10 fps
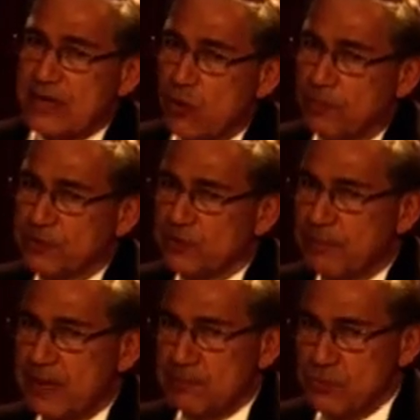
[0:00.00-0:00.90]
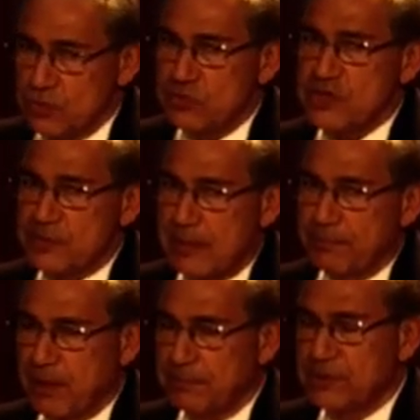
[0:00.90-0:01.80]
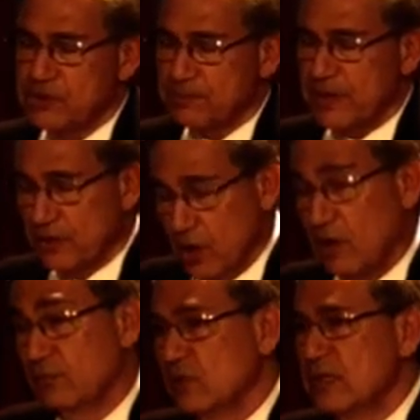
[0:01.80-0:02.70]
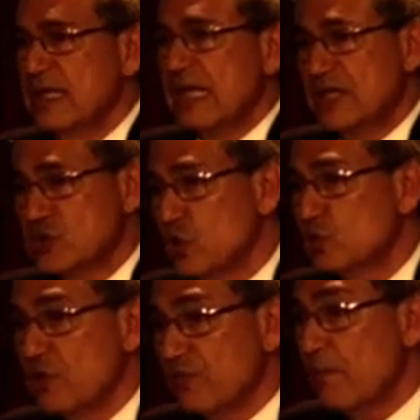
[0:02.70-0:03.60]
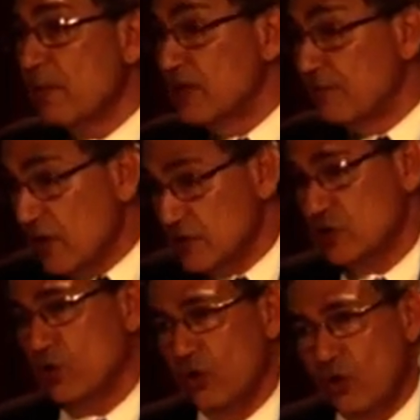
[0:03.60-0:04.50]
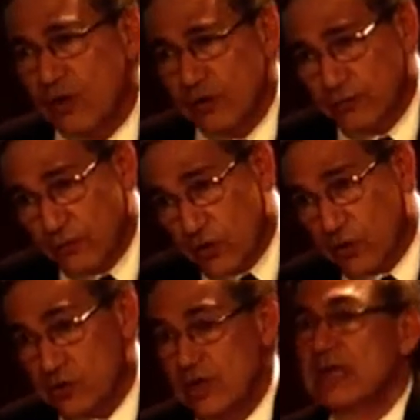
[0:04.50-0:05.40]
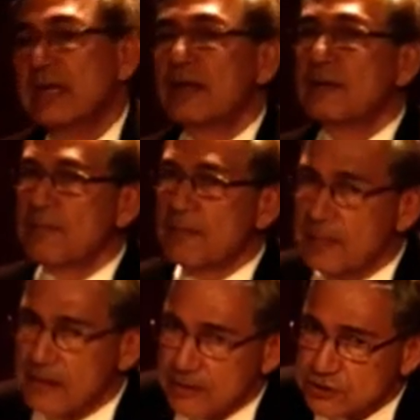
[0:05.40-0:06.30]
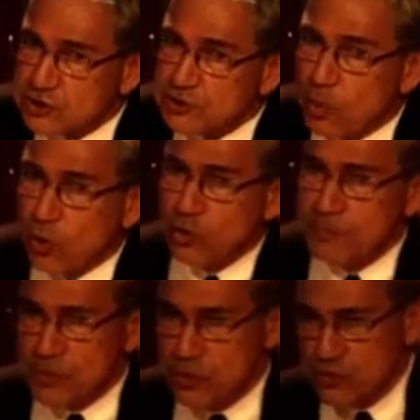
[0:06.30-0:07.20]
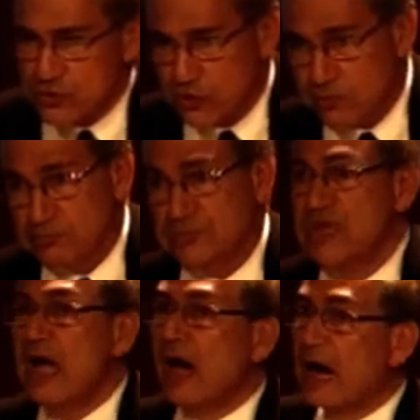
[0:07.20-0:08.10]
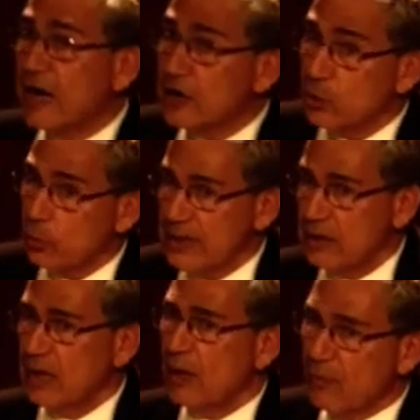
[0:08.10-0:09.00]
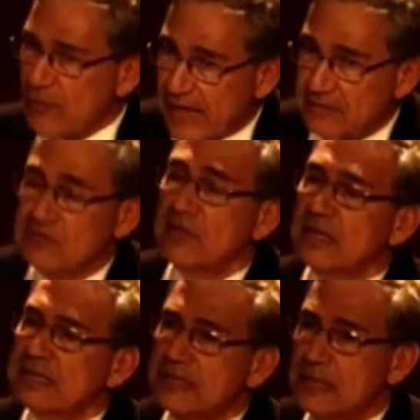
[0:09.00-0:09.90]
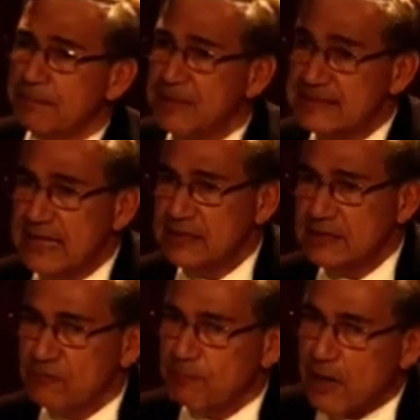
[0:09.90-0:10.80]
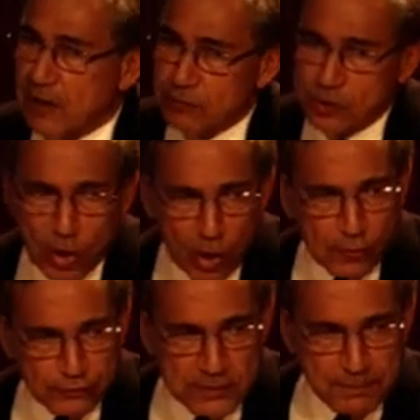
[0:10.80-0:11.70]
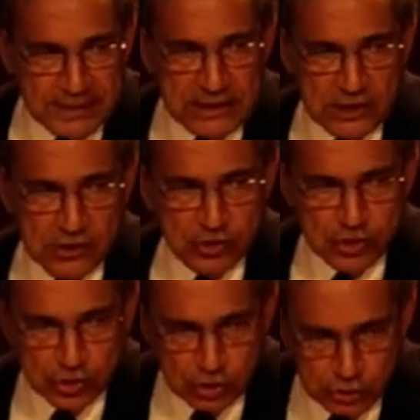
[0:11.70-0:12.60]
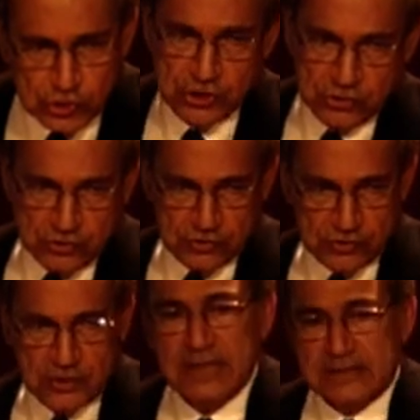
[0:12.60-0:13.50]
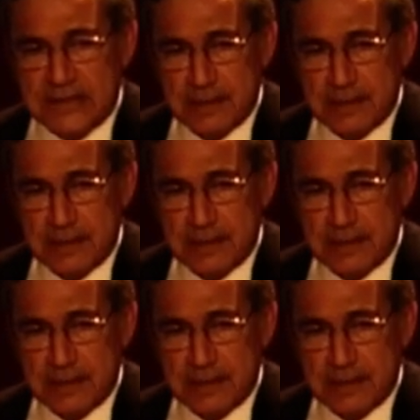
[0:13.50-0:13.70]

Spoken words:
opened my museum and published my novel, a sort of a manifesto for small museums, arguing that the representative power of the big institutions, the